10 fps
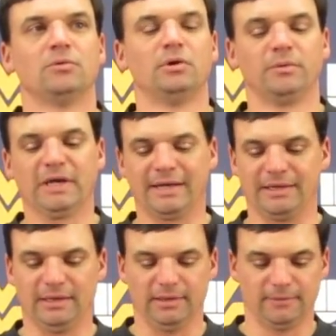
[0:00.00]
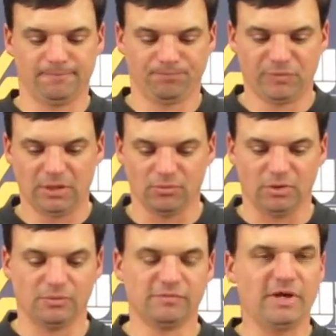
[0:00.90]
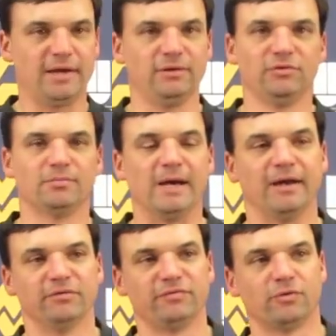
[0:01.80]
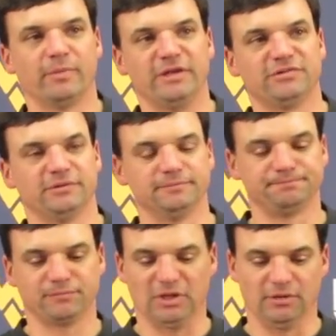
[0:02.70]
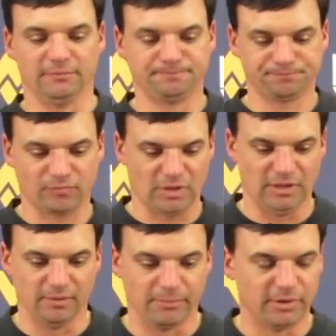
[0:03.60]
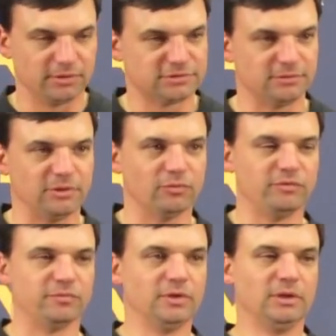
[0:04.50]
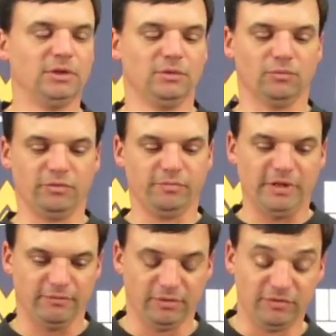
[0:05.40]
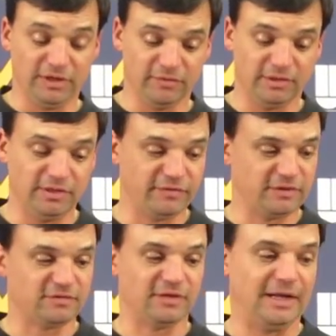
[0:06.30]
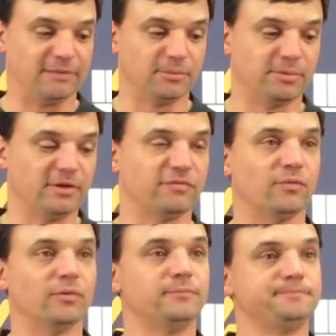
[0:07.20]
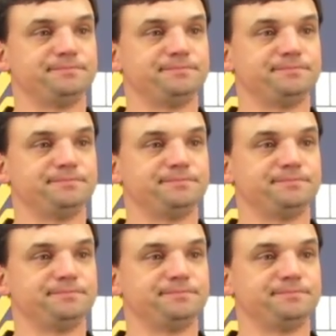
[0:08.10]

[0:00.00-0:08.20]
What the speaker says: We've kind of used about every formation that in the books. I mean, we've given defenses a lot to prepare for.